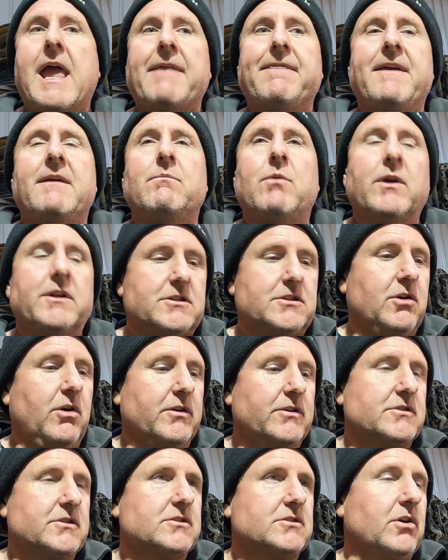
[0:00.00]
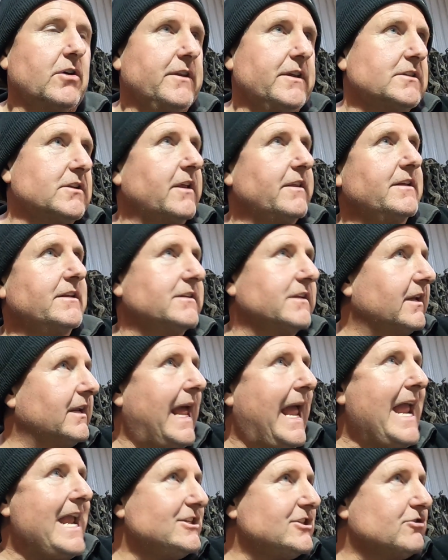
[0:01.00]
And then what it's got is it's got these like those little
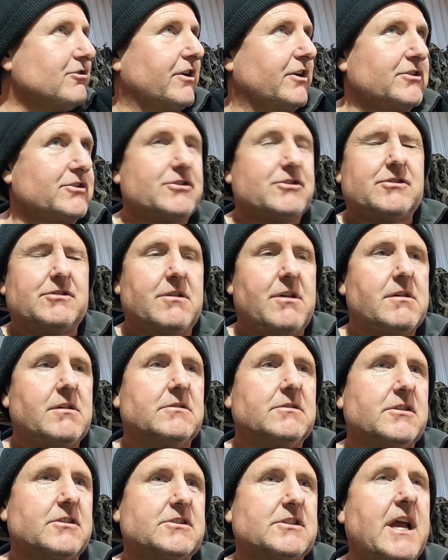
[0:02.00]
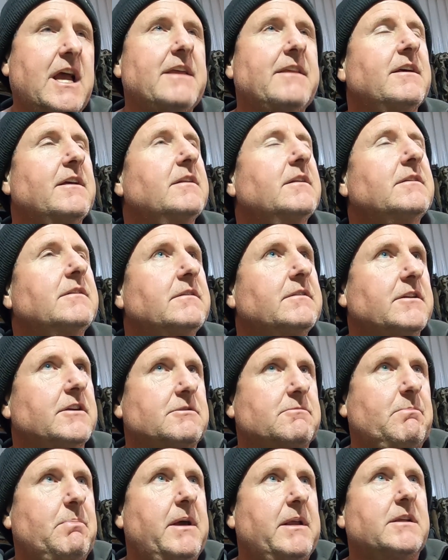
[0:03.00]
asterisks to say that
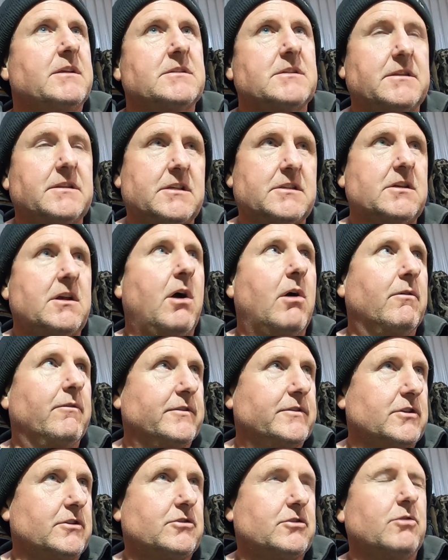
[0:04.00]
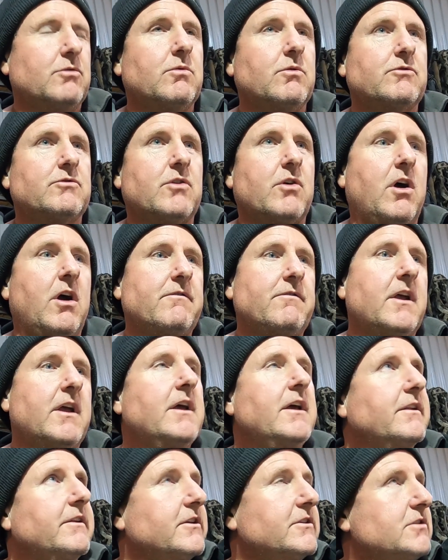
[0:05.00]
this pin is in this hole if it's a 2-wheel drive.
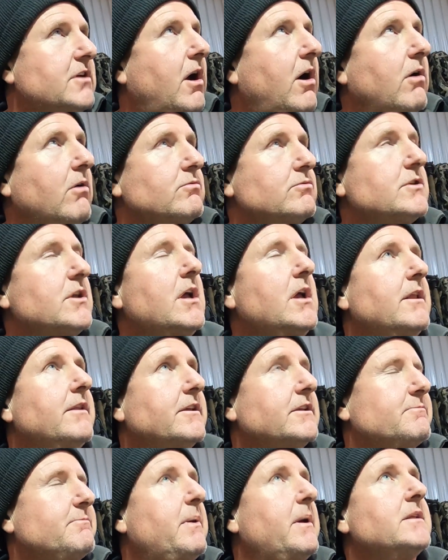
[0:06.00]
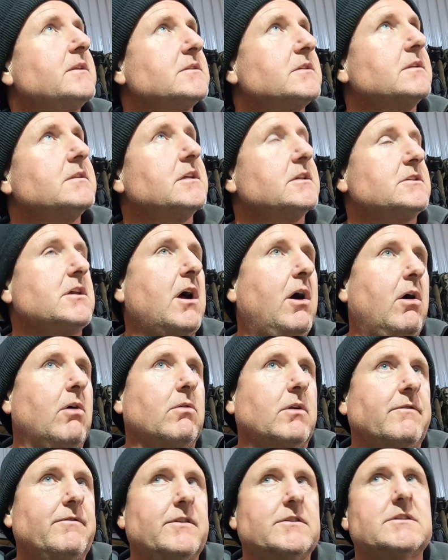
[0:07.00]
This pin's in this
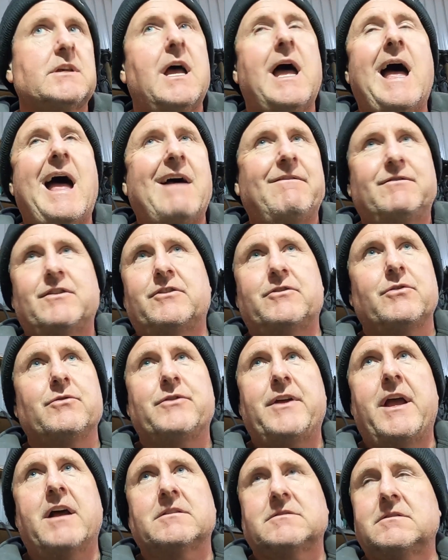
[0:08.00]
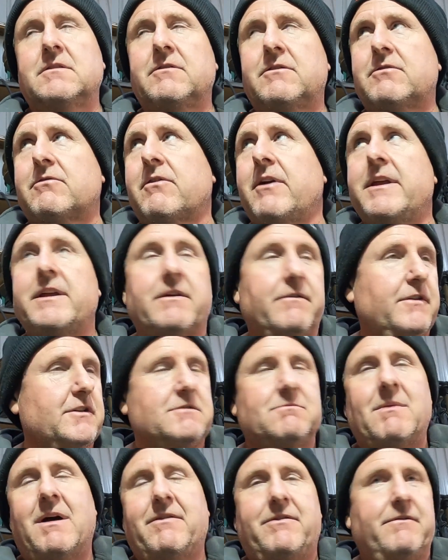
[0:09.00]
hole if it's after 2003 or
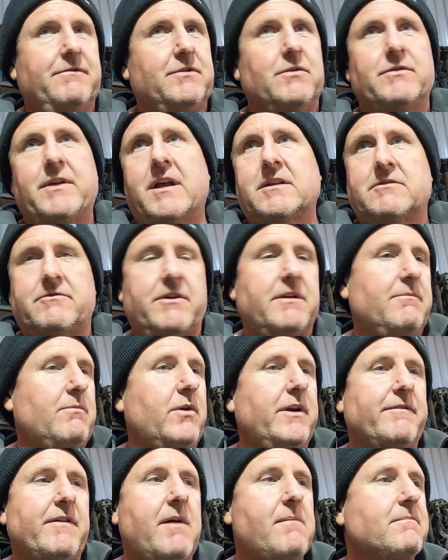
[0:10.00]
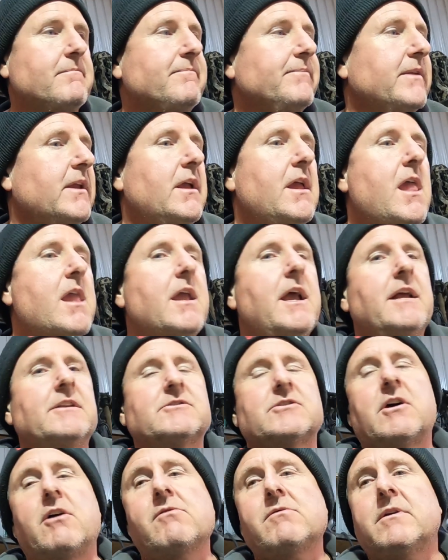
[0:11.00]
this month of 2003 and whatever. And
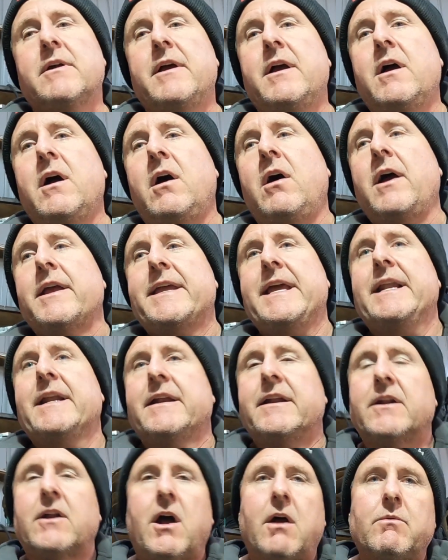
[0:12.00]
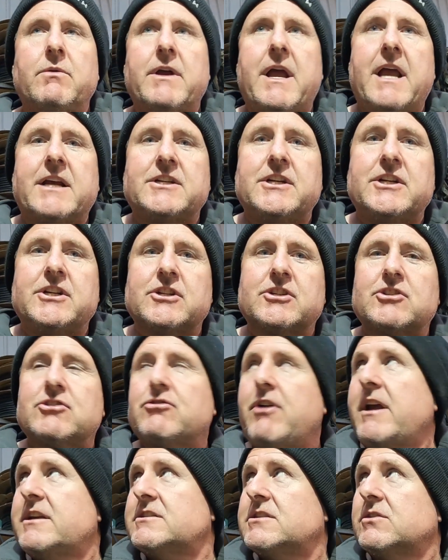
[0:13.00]
so I get in and I actually just
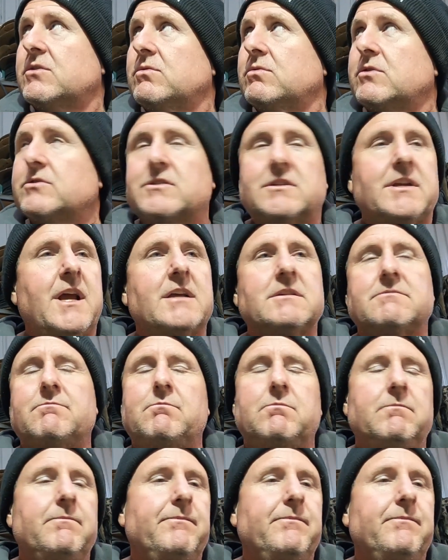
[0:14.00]
trace it all, because it